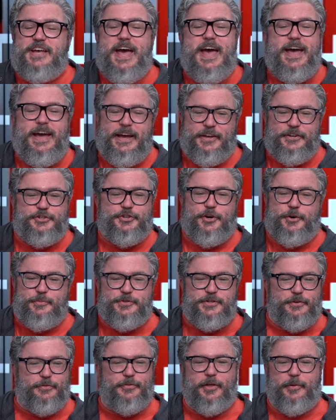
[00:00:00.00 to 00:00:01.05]
saying in terms
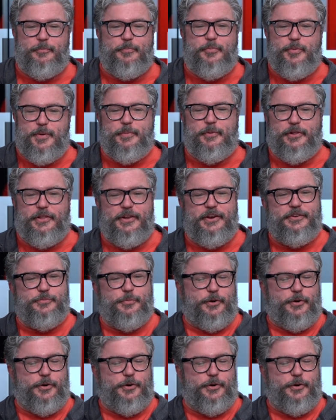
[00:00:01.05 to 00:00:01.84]
of the people that he's.